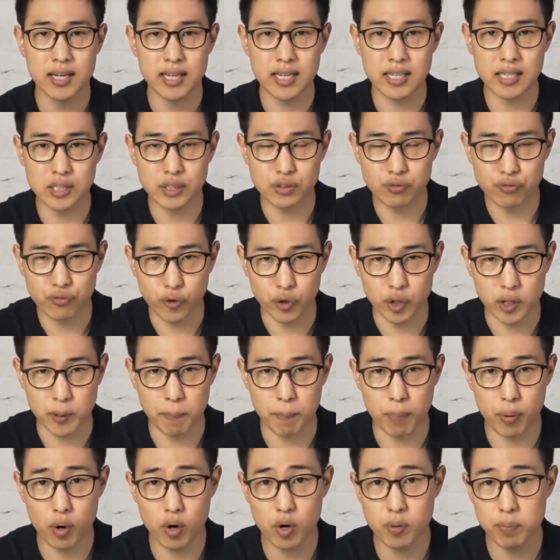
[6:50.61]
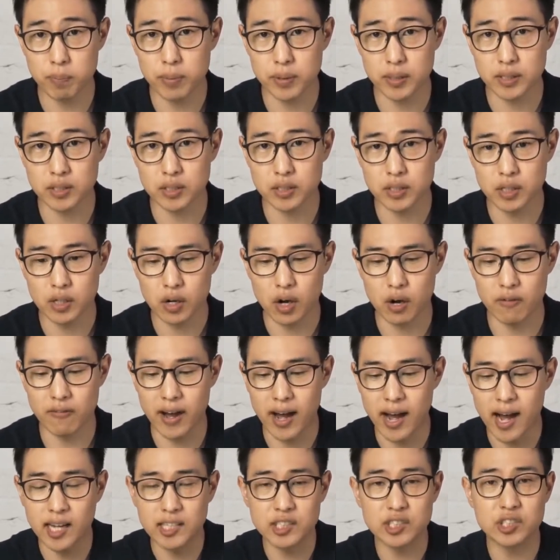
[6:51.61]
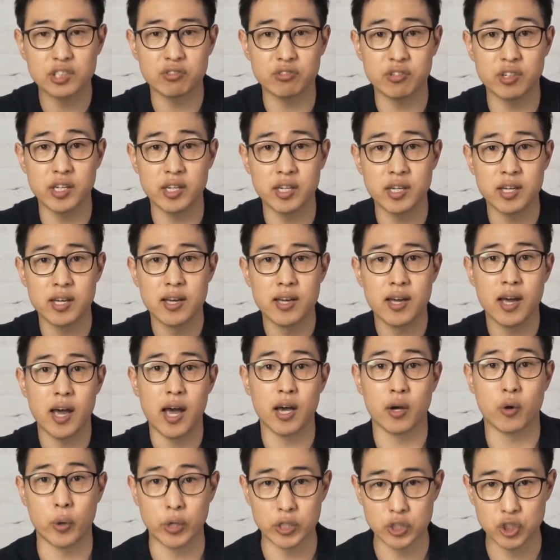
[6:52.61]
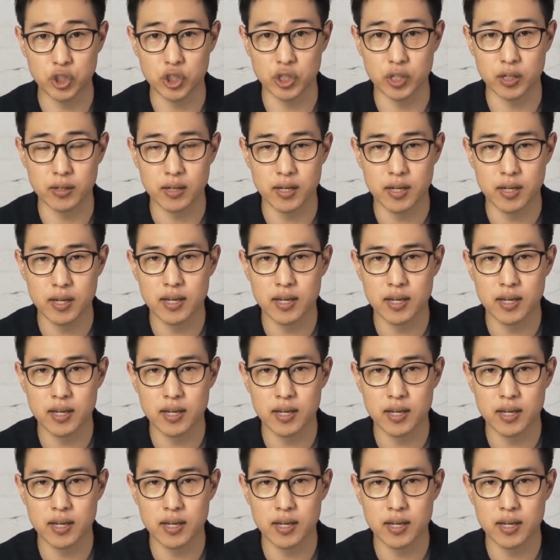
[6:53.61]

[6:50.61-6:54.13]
is for the purpose of answering a question.